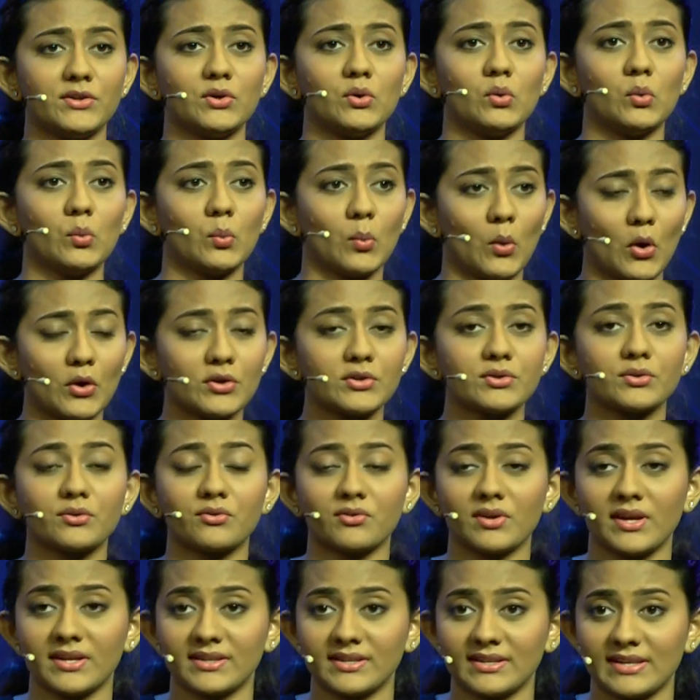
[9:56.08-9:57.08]
you want to
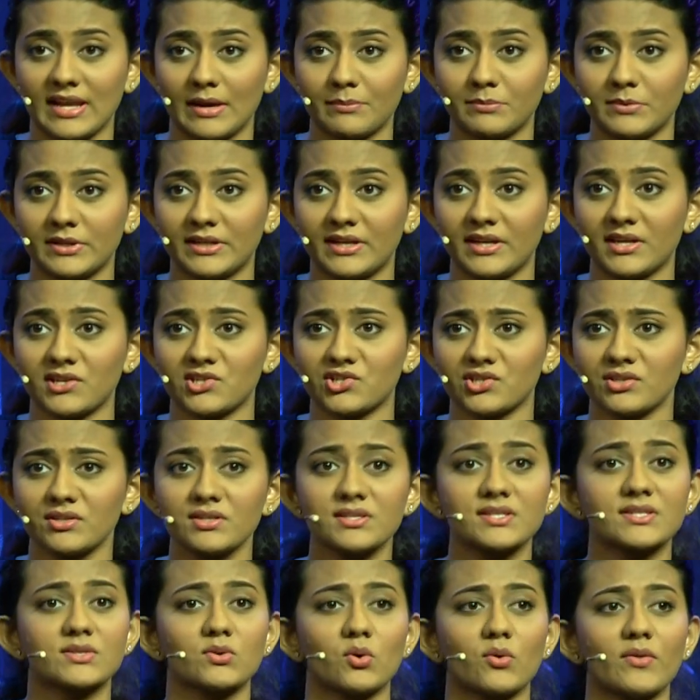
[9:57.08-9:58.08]
create an application
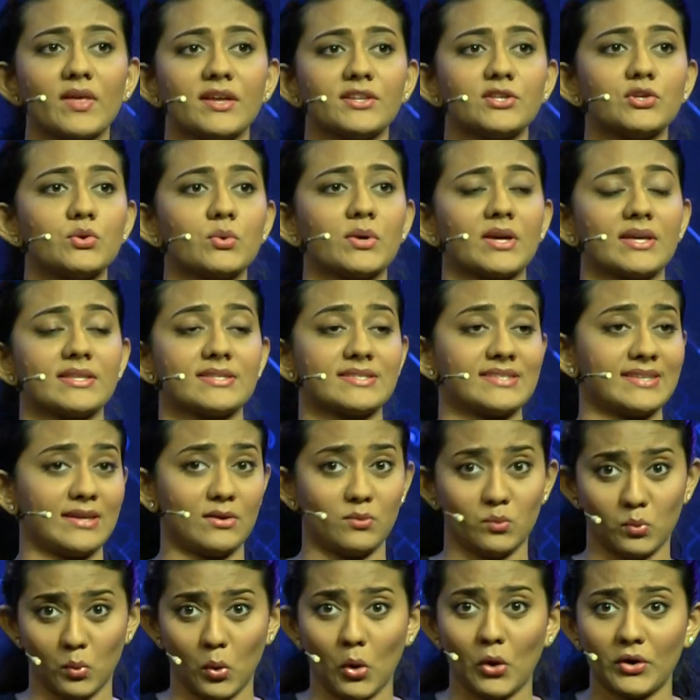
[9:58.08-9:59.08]
so that you can
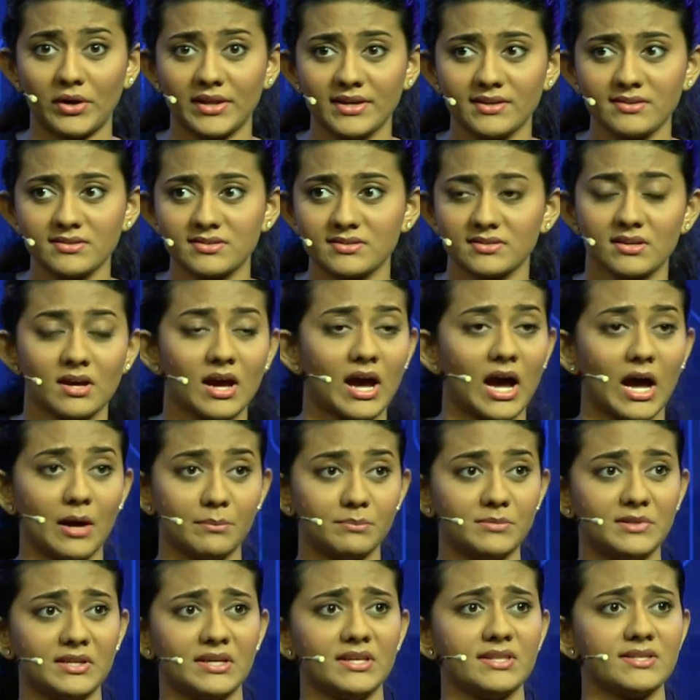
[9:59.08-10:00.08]
send warnings,
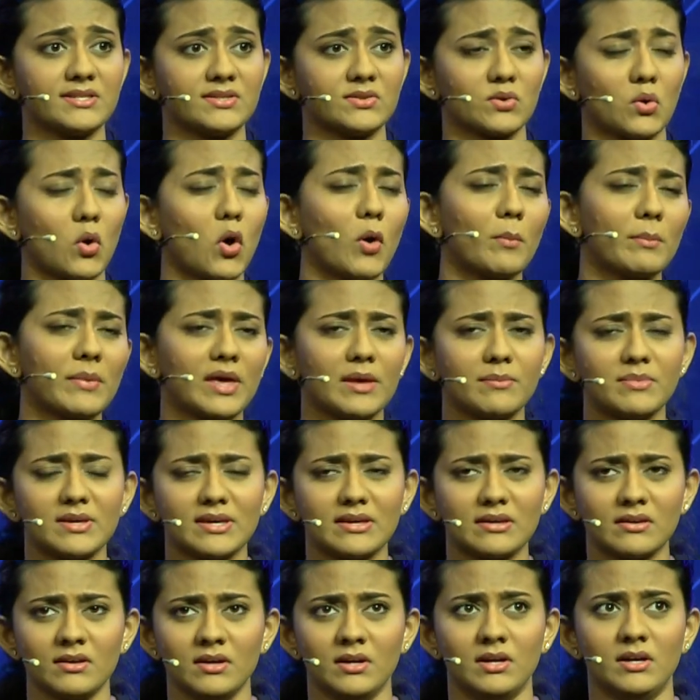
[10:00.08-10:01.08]
updates, or
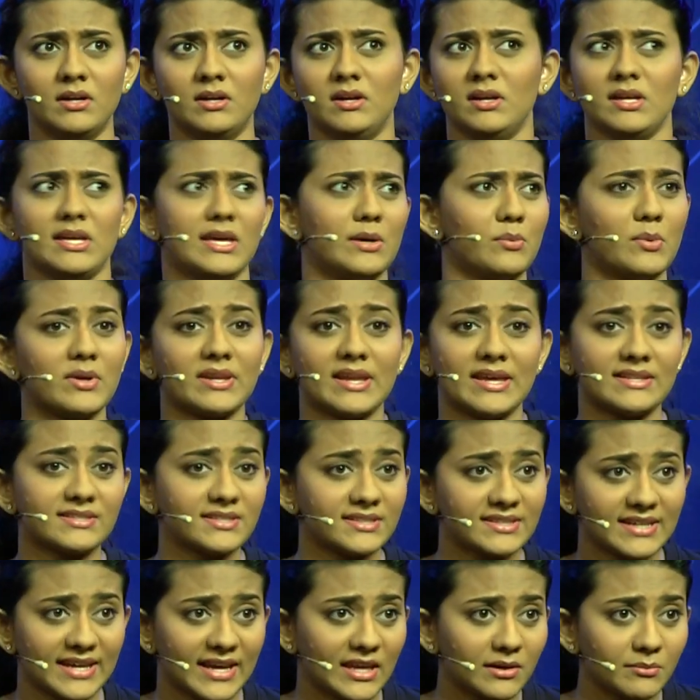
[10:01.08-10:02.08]
maybe even
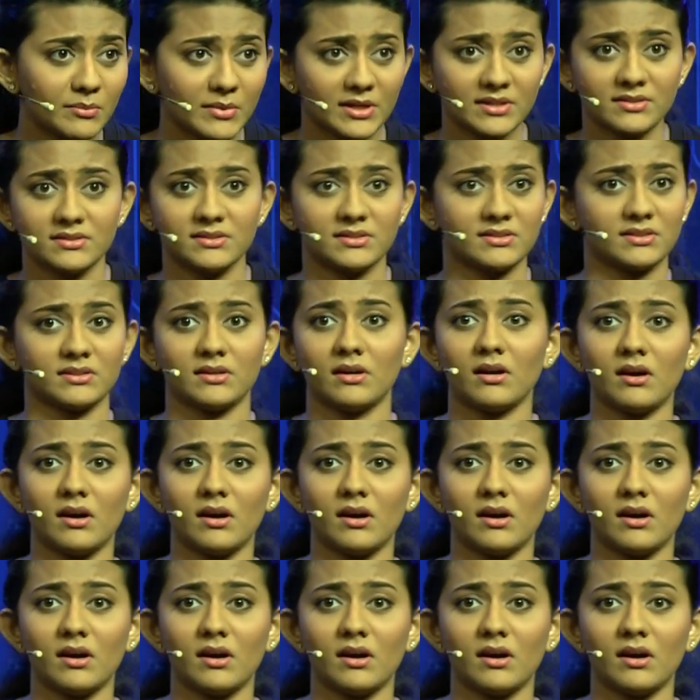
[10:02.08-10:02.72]
entertainment